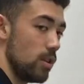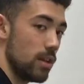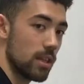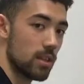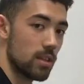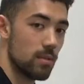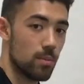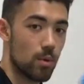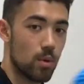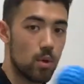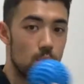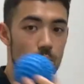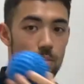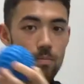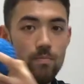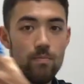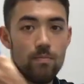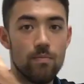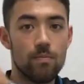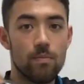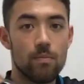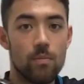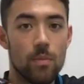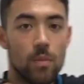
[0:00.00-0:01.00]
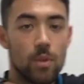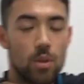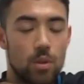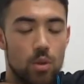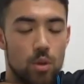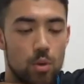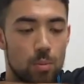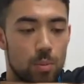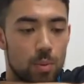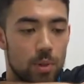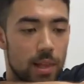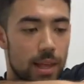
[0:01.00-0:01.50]
get the ball,
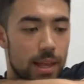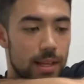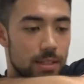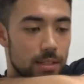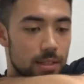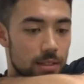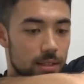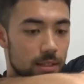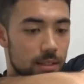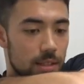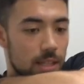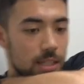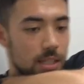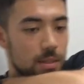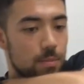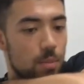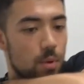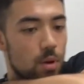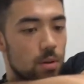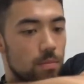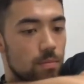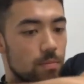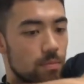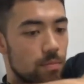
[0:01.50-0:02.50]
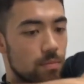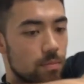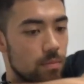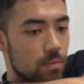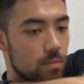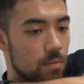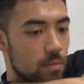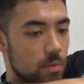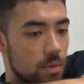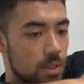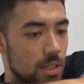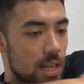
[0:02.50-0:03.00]
you place it in that spot,
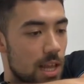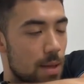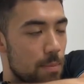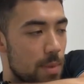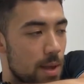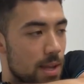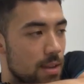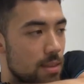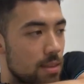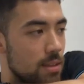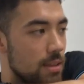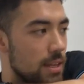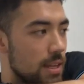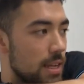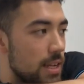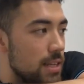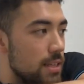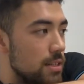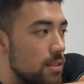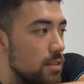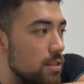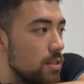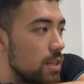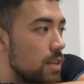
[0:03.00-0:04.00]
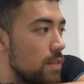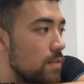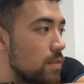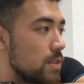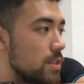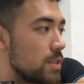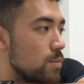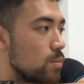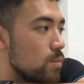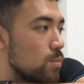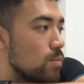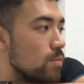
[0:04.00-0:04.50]
slight bend in the knees to give you
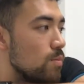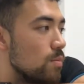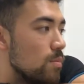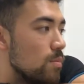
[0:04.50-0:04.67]
some